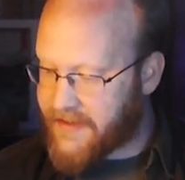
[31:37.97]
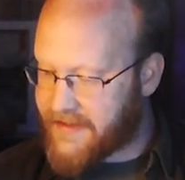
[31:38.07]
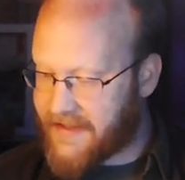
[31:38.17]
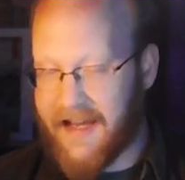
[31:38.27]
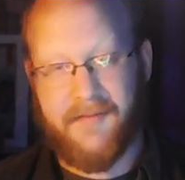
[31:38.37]

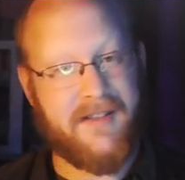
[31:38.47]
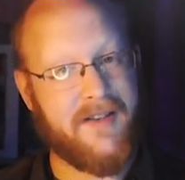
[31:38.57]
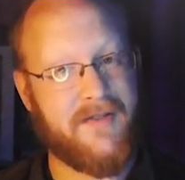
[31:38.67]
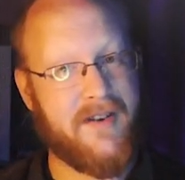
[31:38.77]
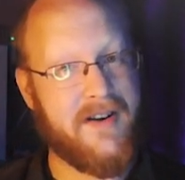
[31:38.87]
Also, this
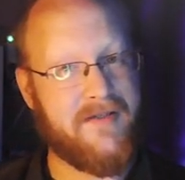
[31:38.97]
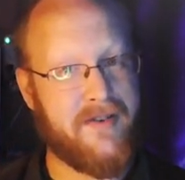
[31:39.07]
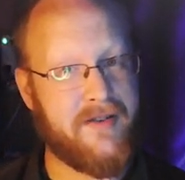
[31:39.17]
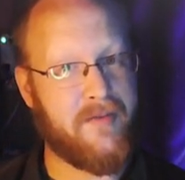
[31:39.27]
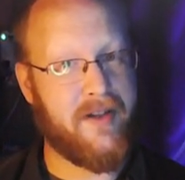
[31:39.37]
game sounds
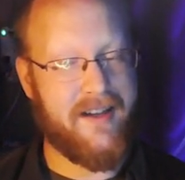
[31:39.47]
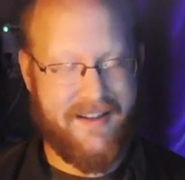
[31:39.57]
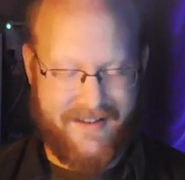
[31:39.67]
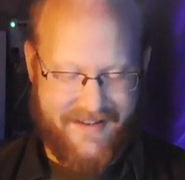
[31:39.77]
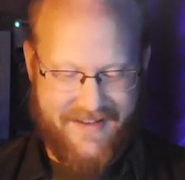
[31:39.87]
very fun to
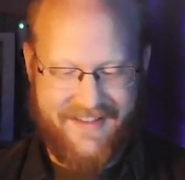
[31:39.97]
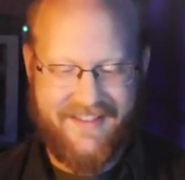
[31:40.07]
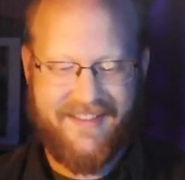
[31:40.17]
play.